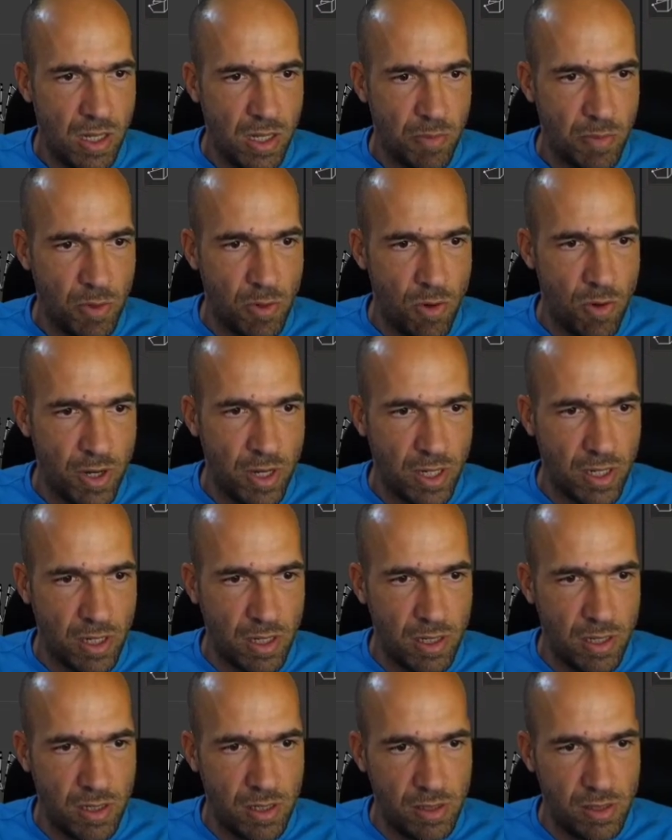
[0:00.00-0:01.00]
I'm going
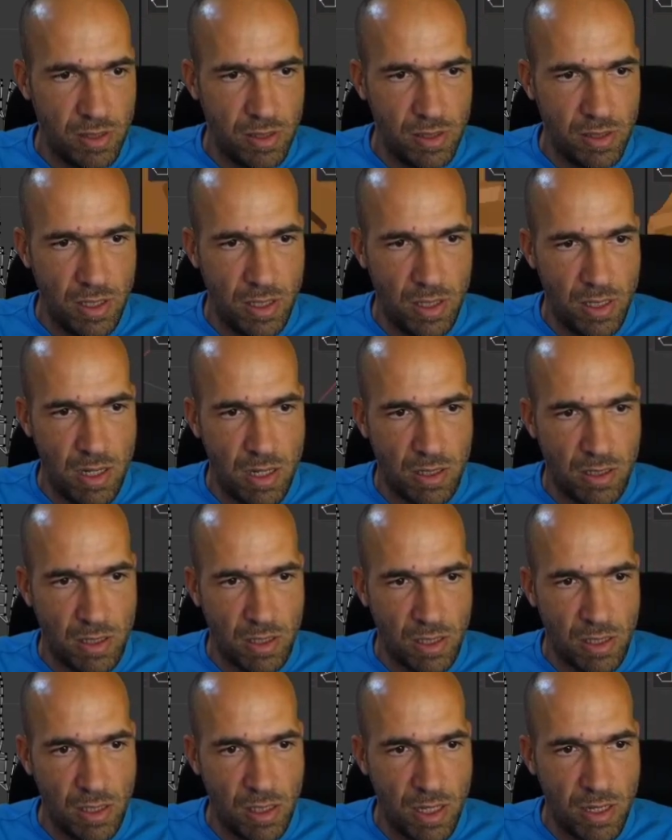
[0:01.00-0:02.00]
along
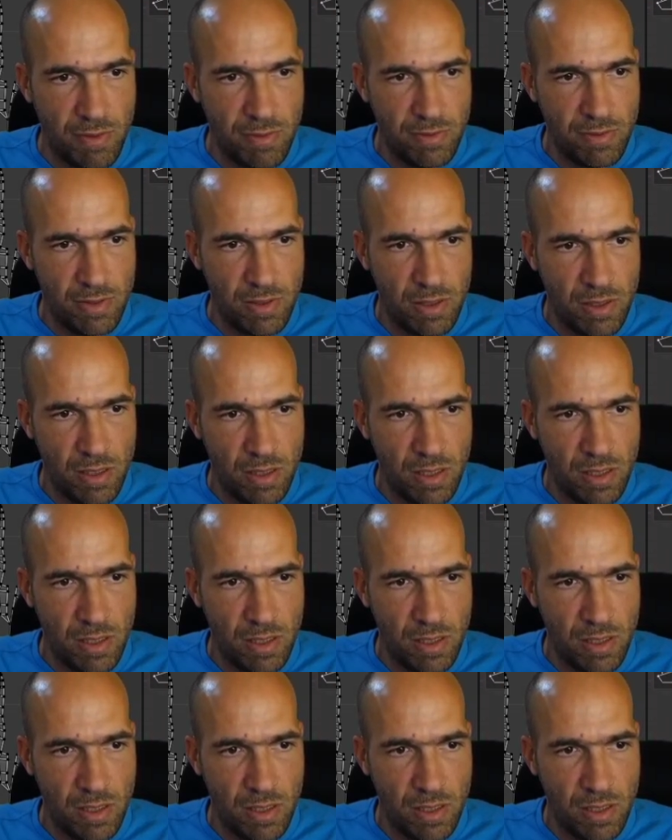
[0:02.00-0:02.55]
the glove.